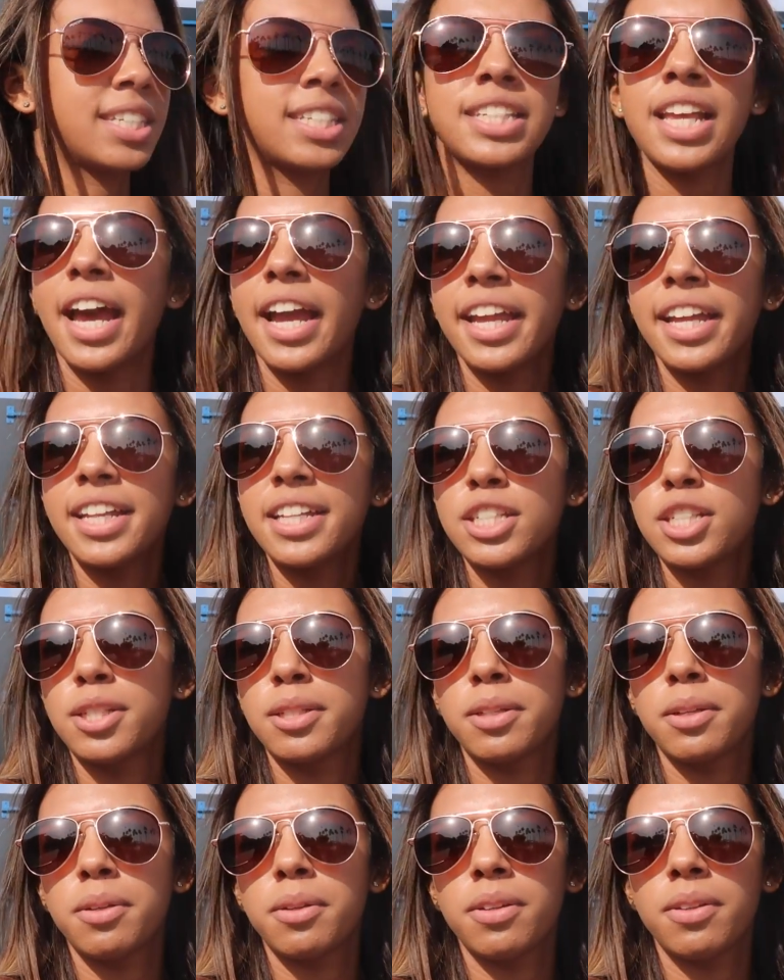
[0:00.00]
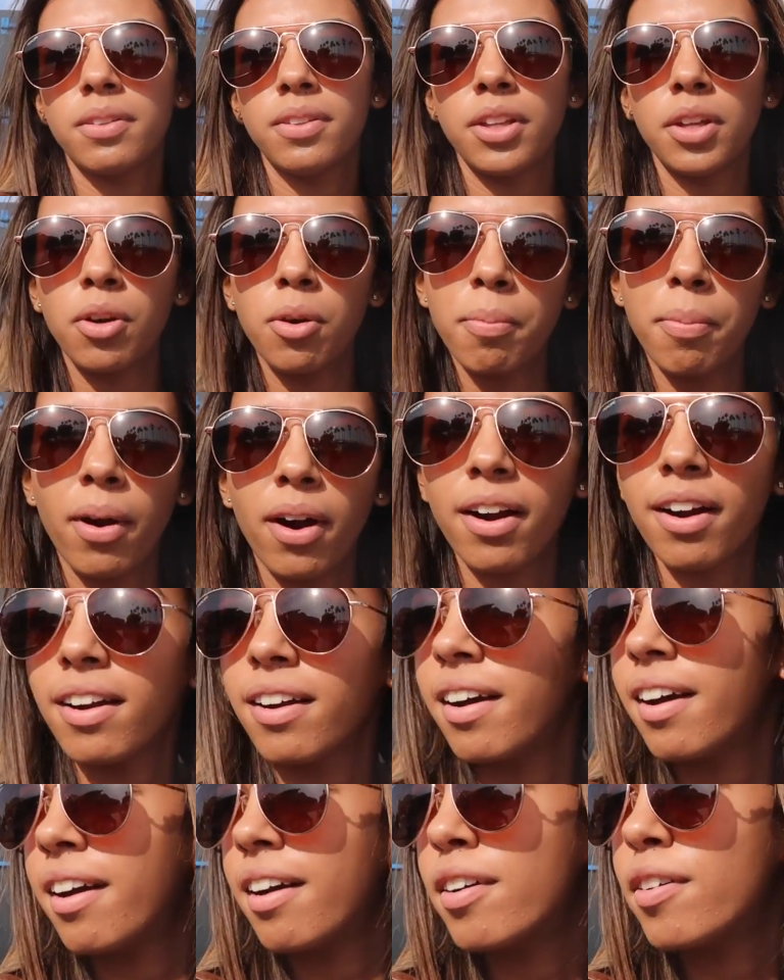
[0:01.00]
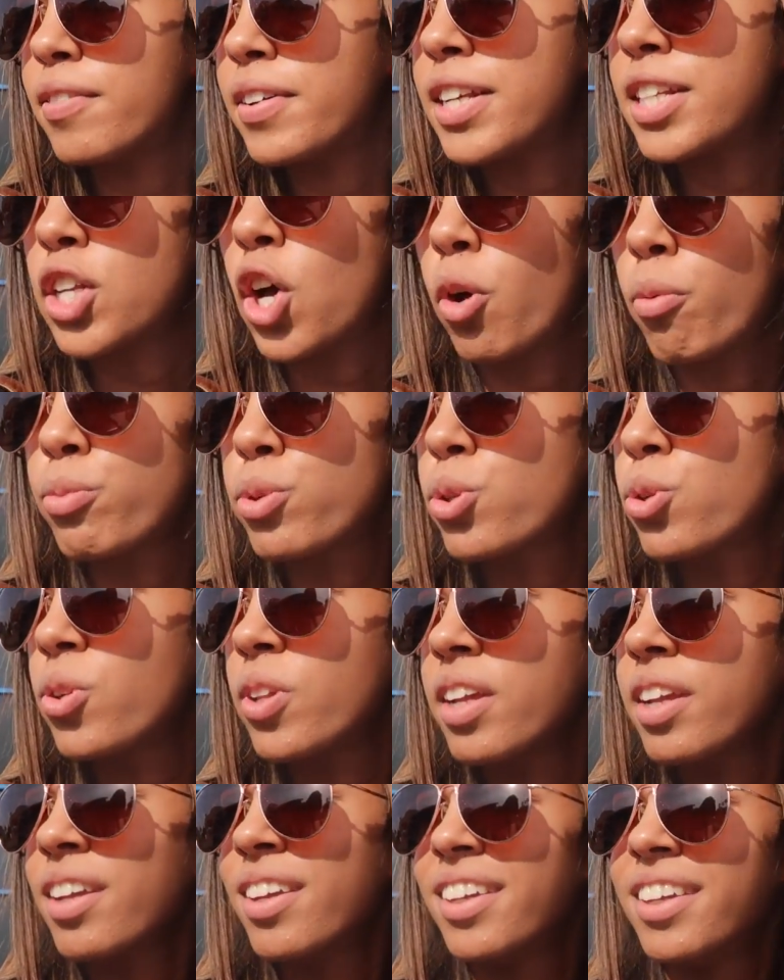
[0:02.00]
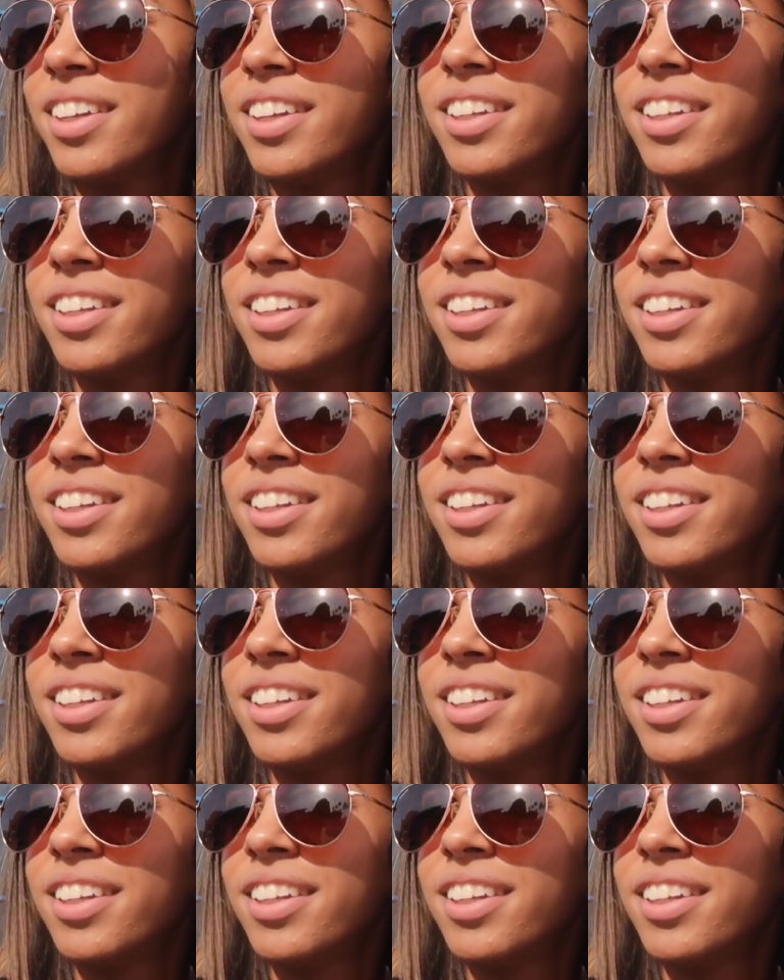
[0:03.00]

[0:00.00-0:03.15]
science little part of his homeschooling.